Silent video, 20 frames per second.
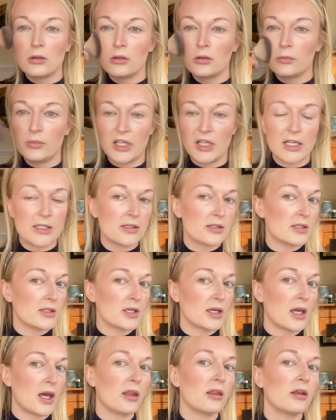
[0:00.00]
blends
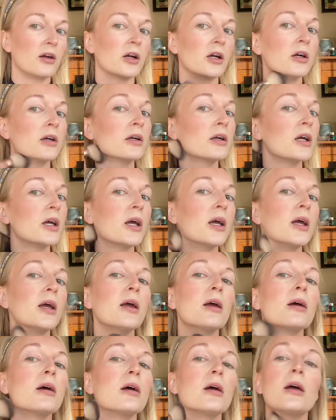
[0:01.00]
together.
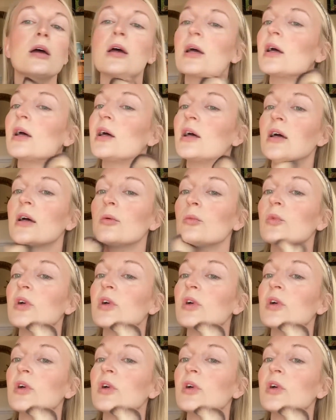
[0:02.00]
And